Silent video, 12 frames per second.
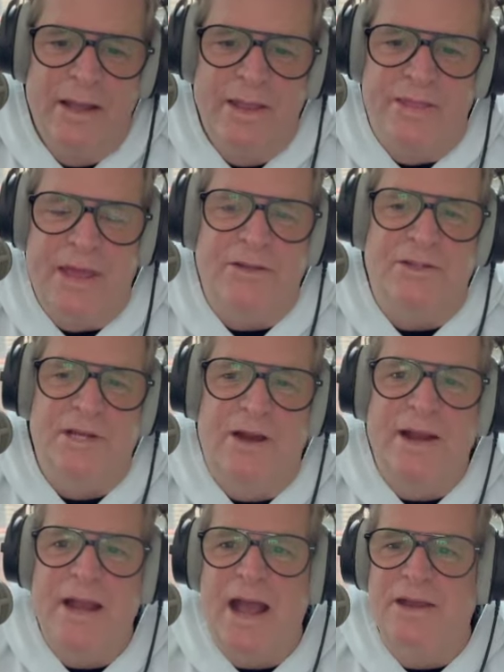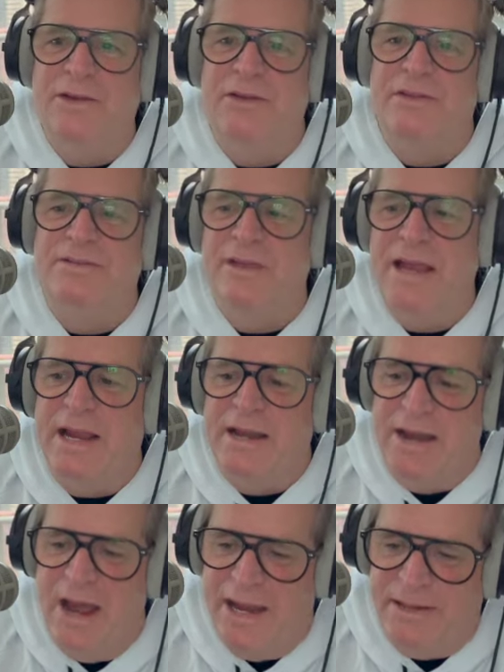that Sherry and I do this thing at
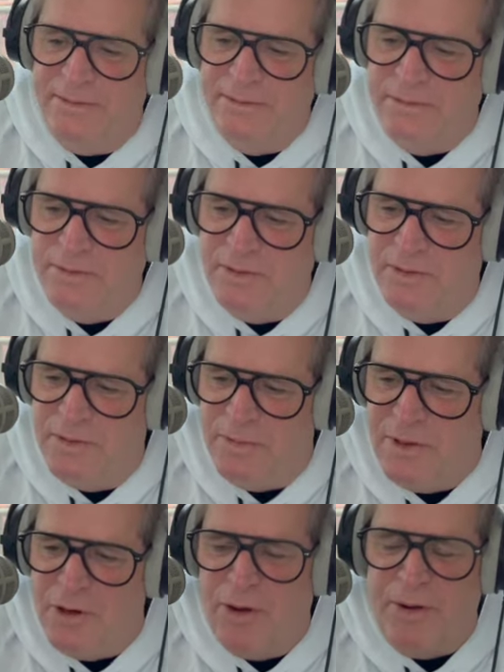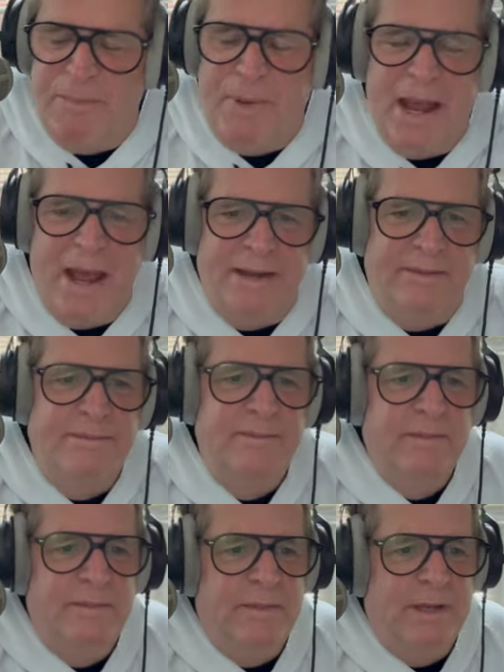night when we go to bed.
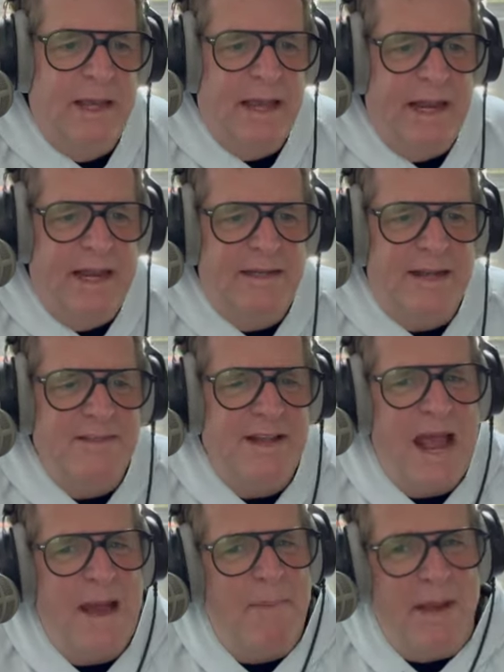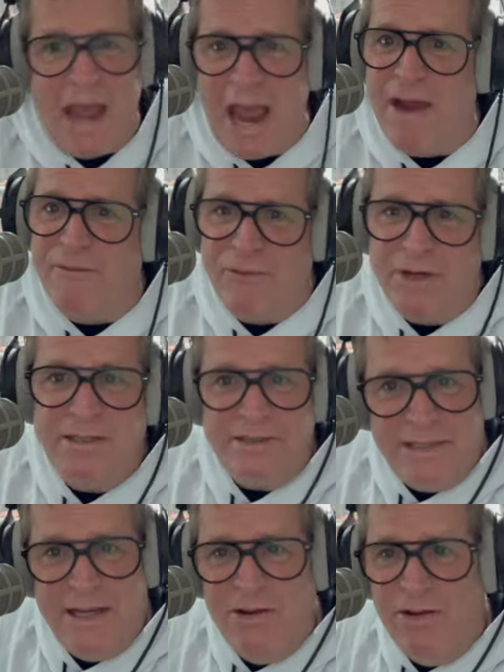And it doesn't happen every
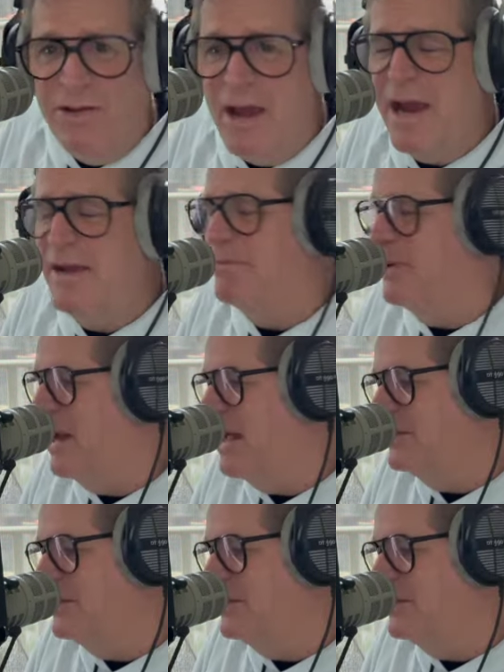single night, but I'd